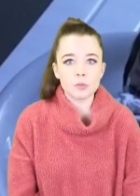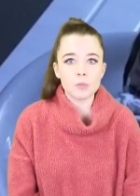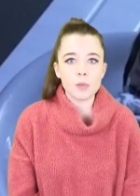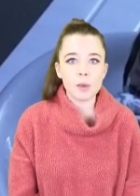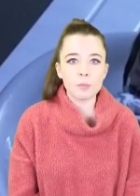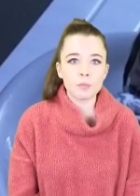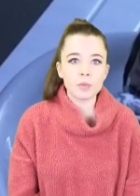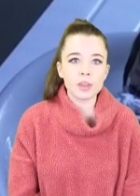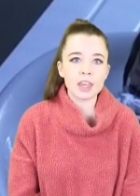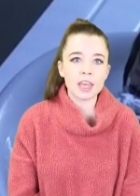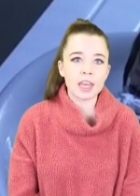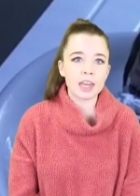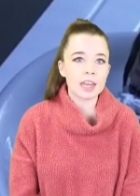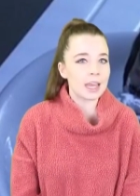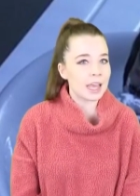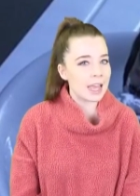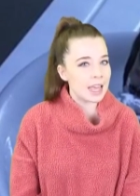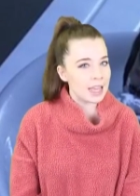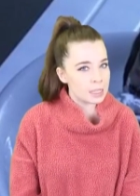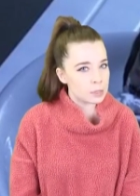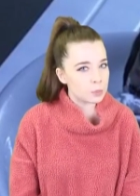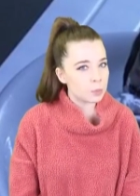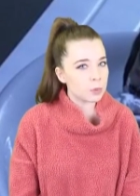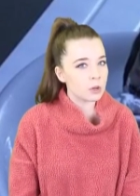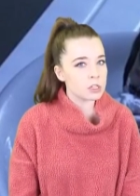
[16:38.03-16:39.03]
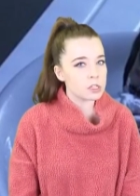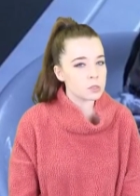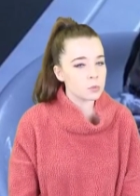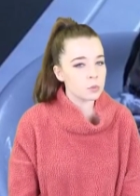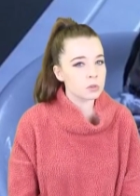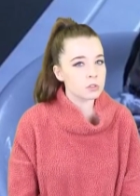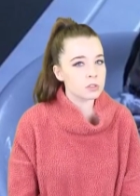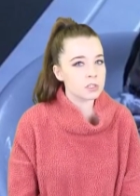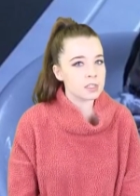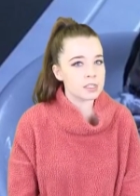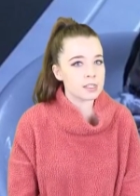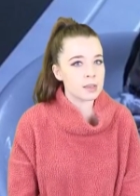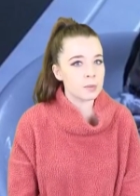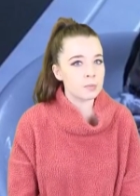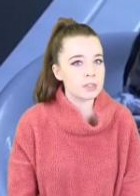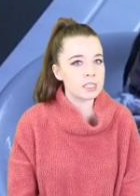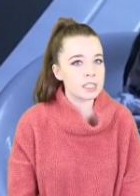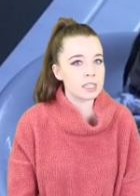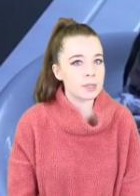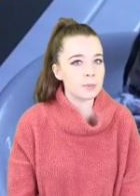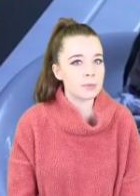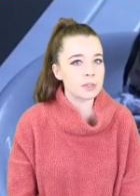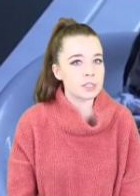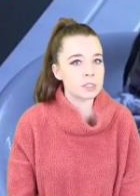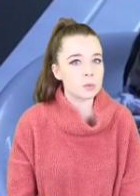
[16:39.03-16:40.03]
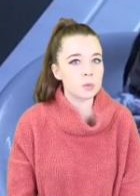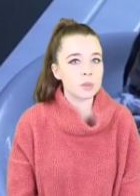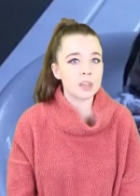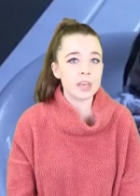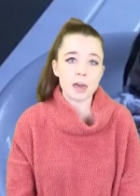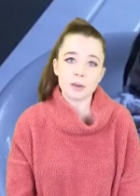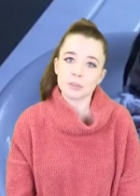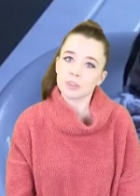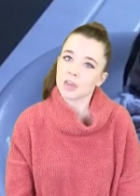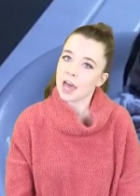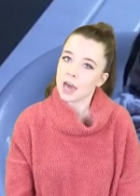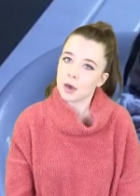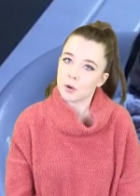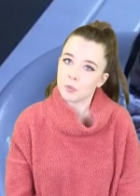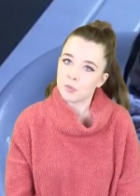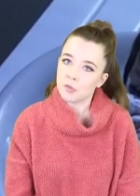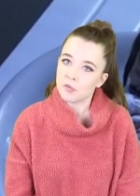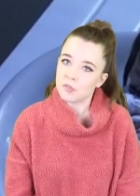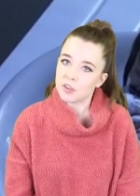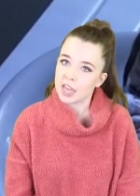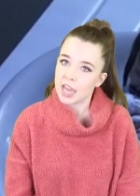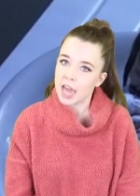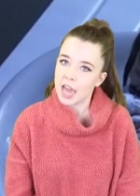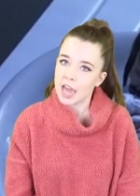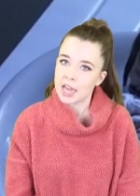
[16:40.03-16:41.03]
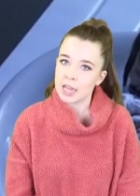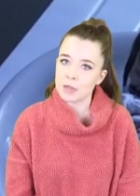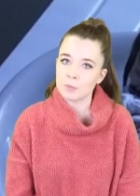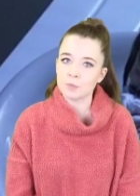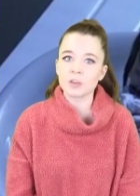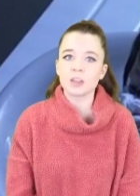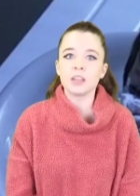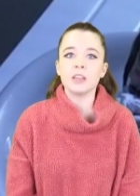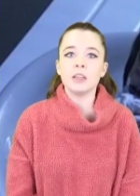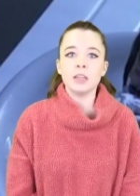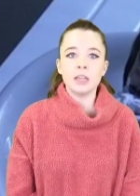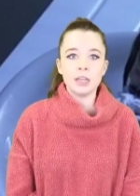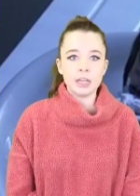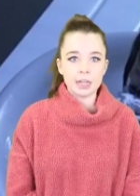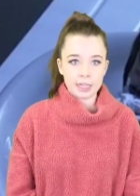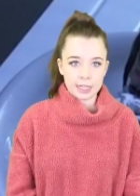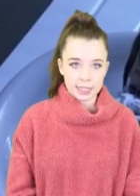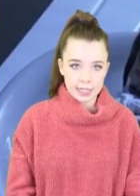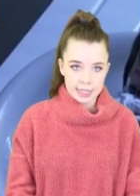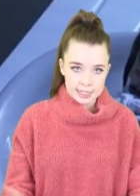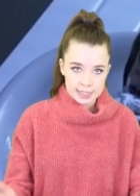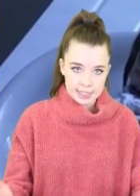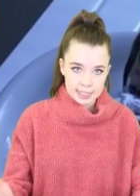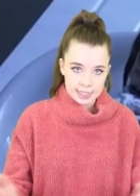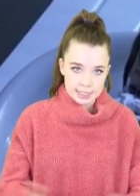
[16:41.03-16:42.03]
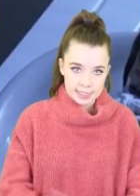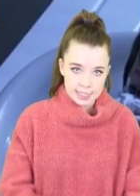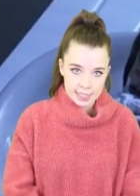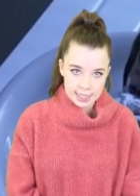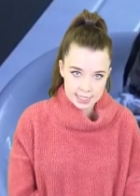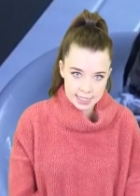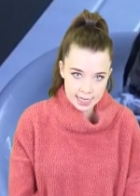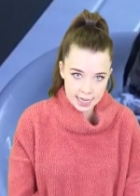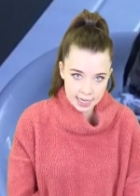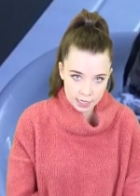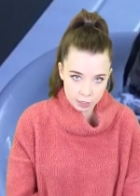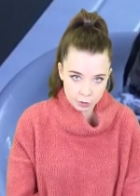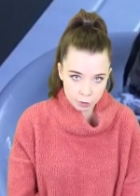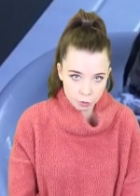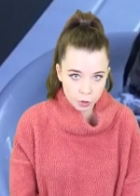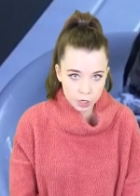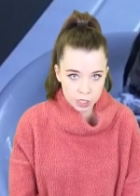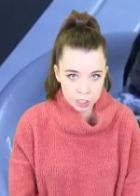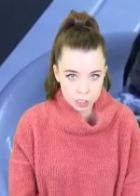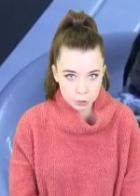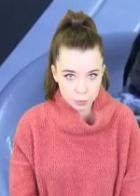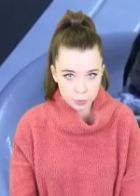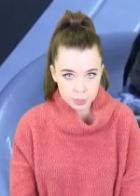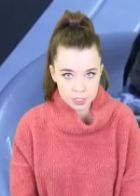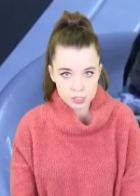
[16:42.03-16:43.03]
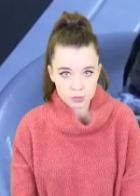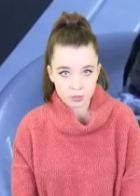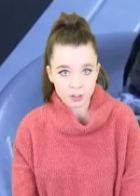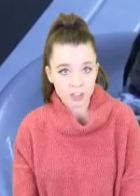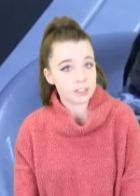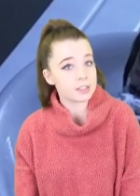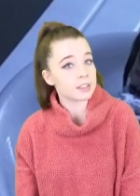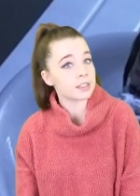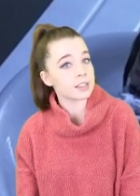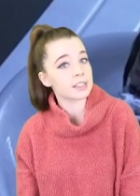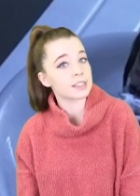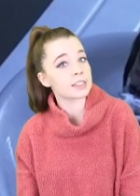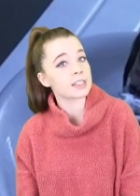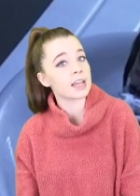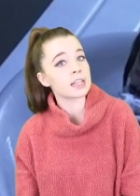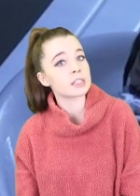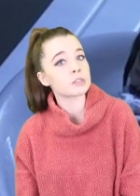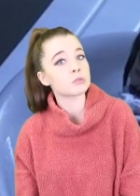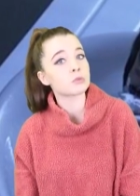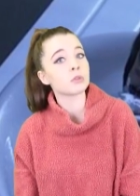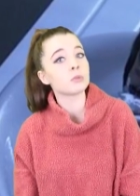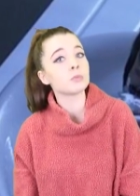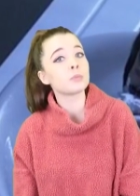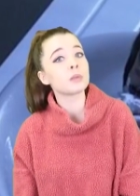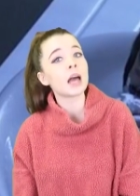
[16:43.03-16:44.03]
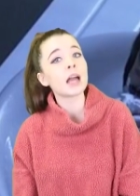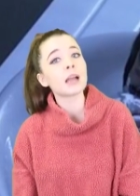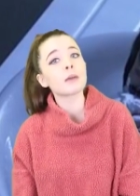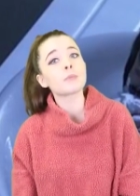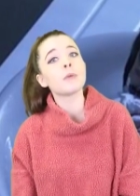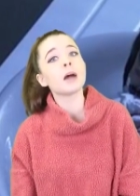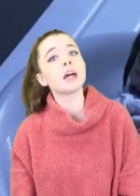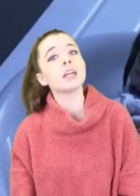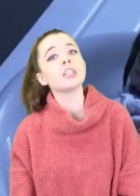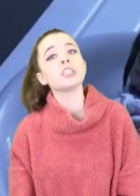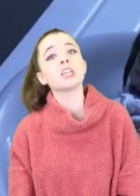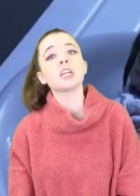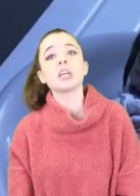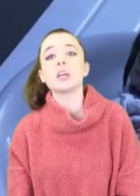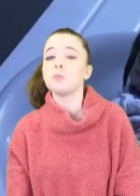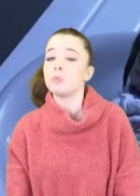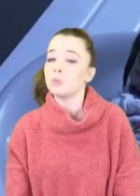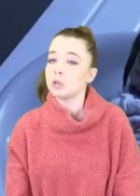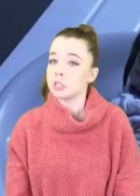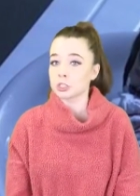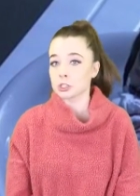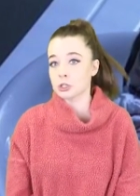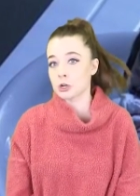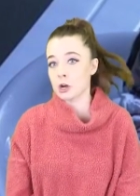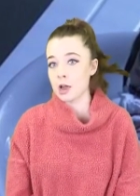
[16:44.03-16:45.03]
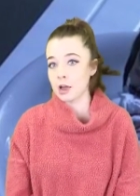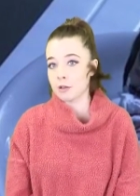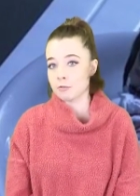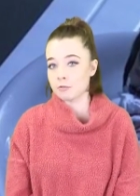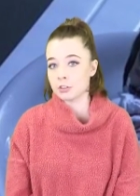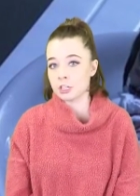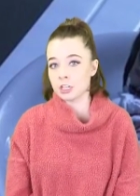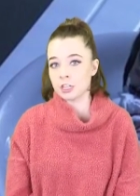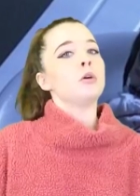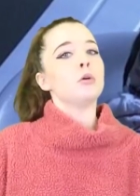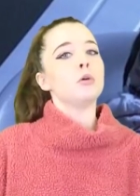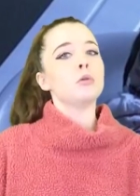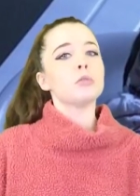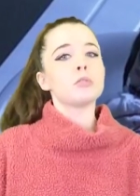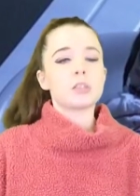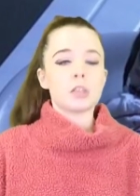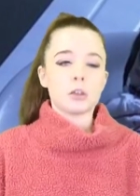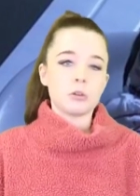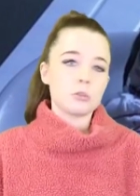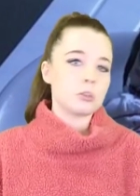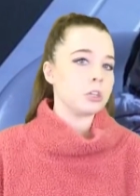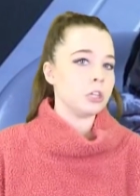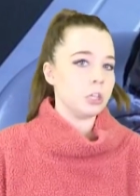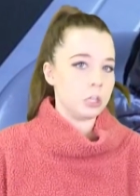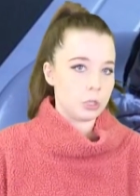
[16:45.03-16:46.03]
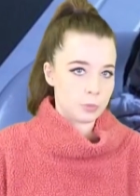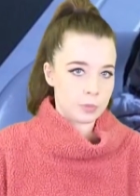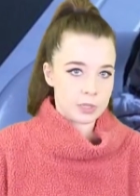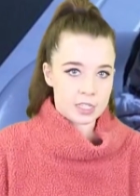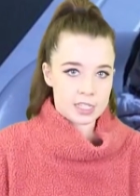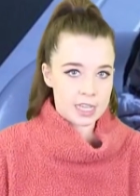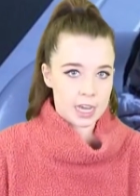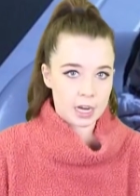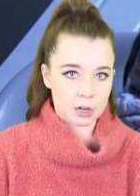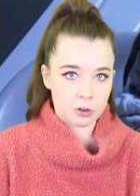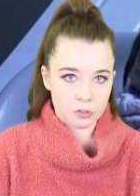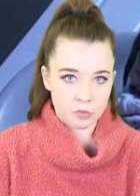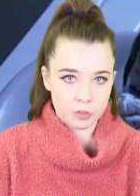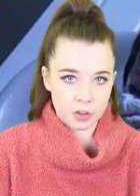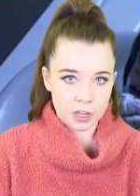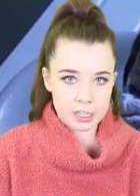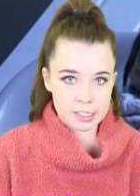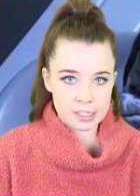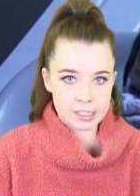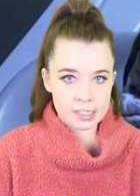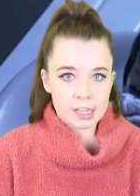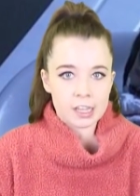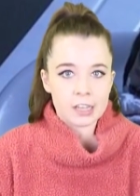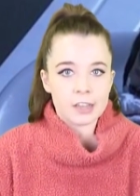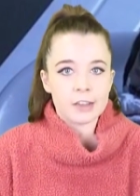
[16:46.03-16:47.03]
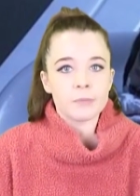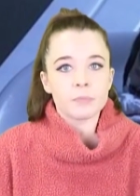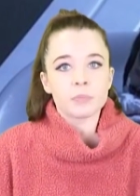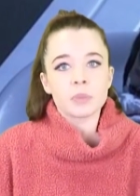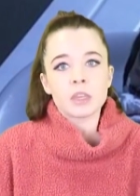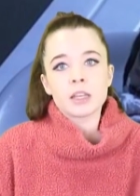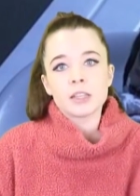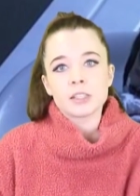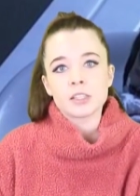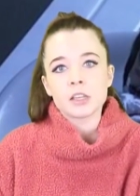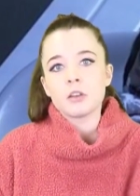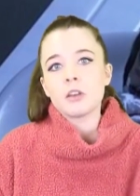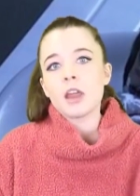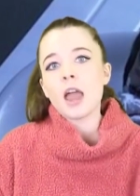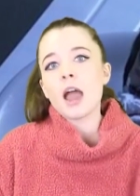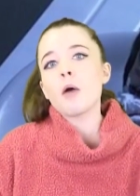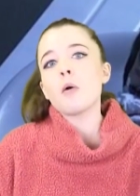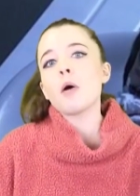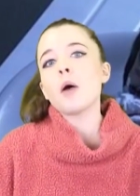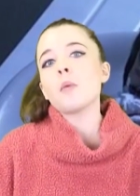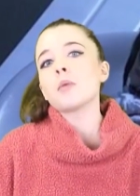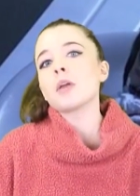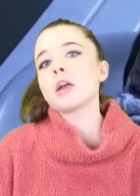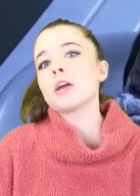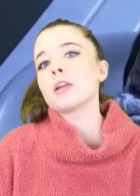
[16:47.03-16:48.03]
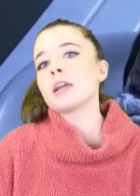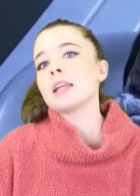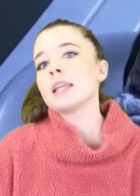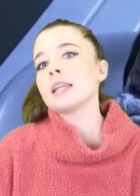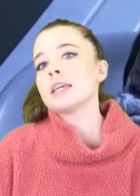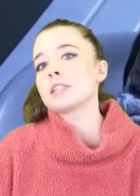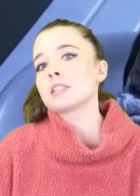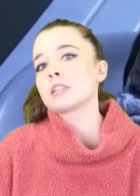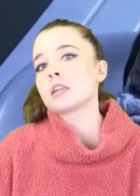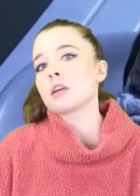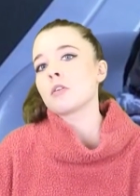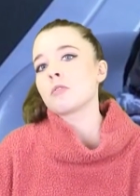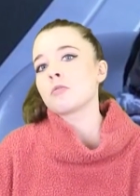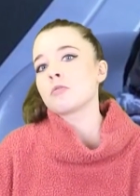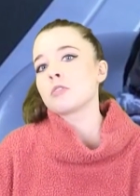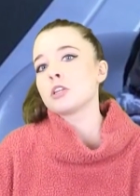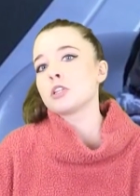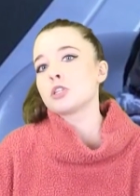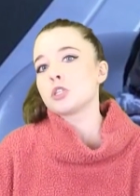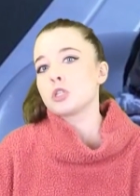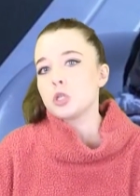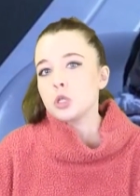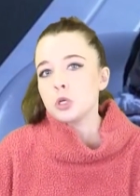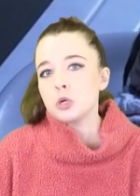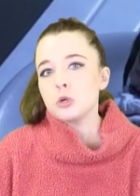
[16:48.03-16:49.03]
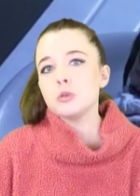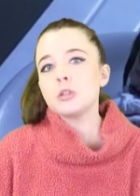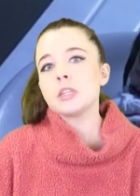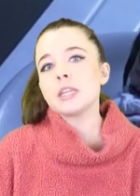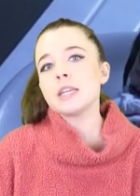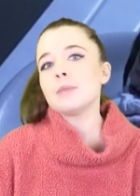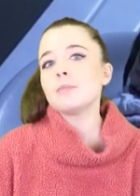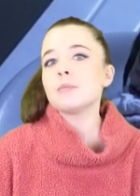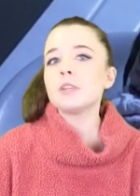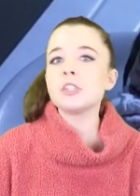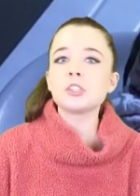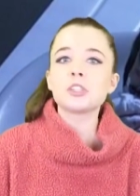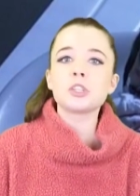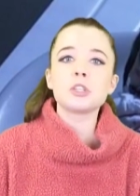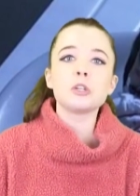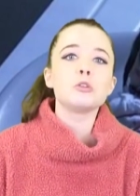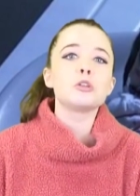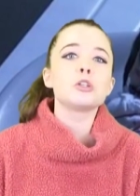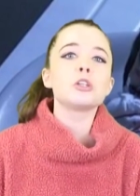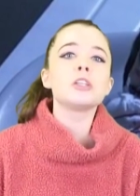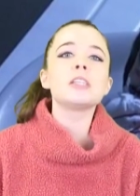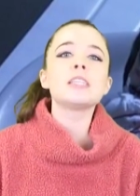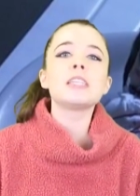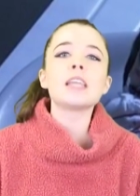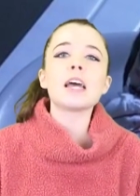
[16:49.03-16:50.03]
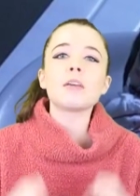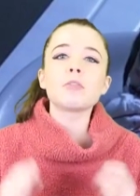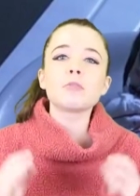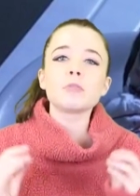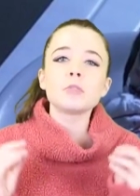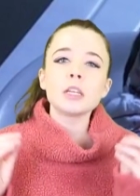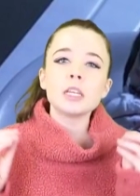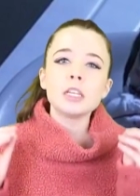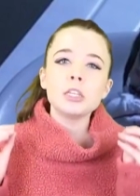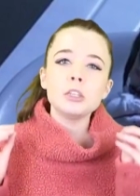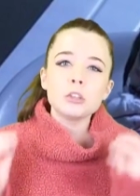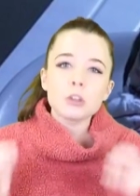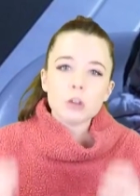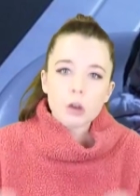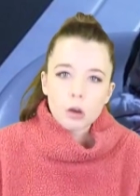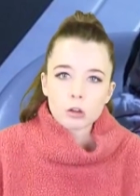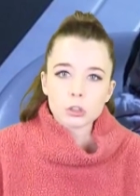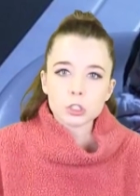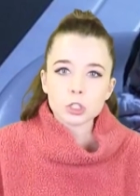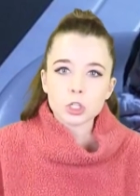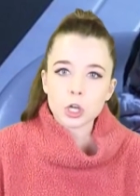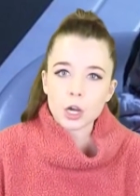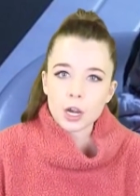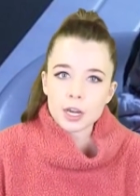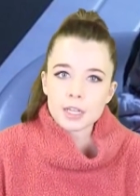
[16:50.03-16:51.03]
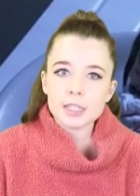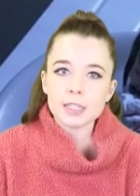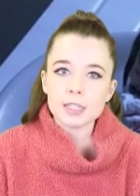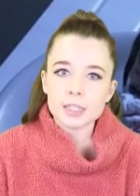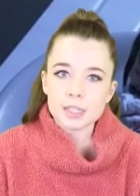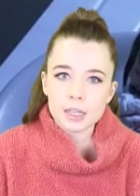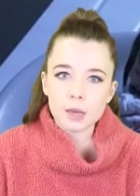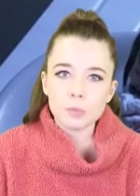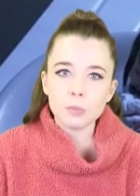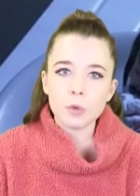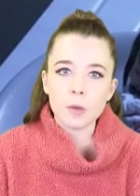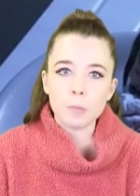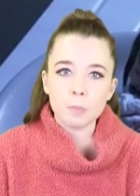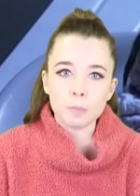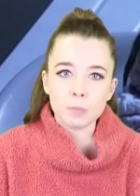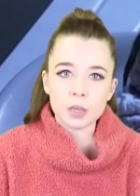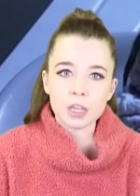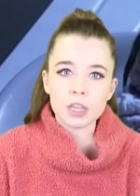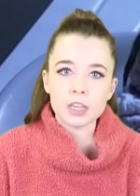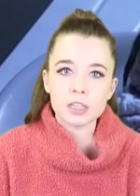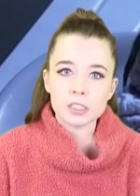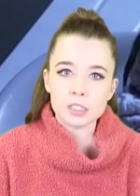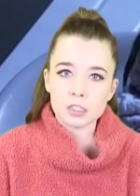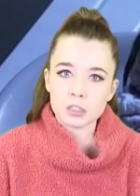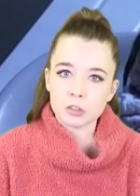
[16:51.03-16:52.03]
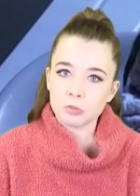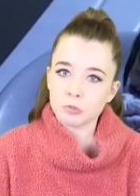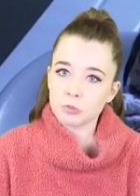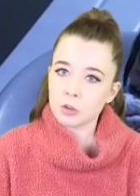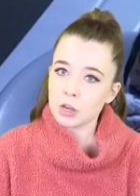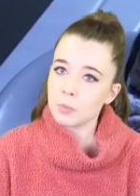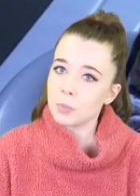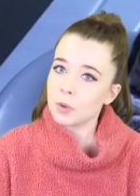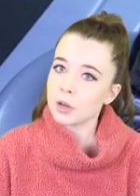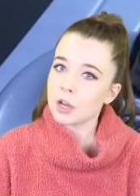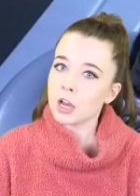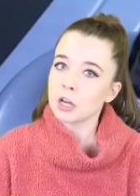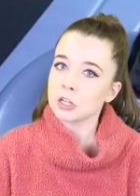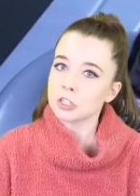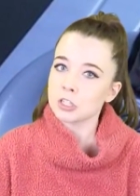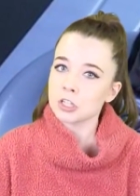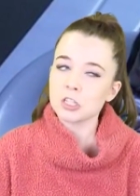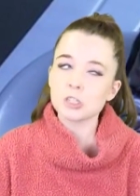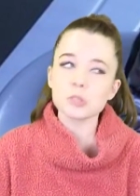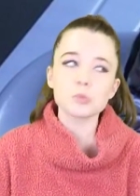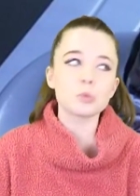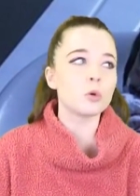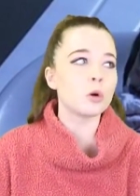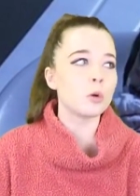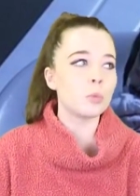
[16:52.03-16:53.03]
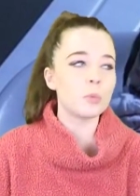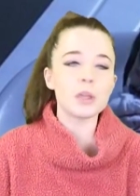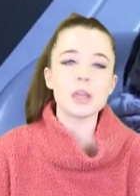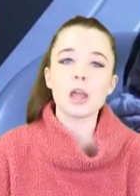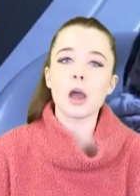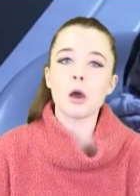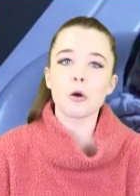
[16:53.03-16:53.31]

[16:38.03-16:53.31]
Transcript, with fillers: remember that it is possible to summon demons without the help of a game. Classic satanic worshippers found success through black magic and witchcraft, also human sacrifice. So now I'm going to list off the two demons you should definitely not try to summon because the repercussions will be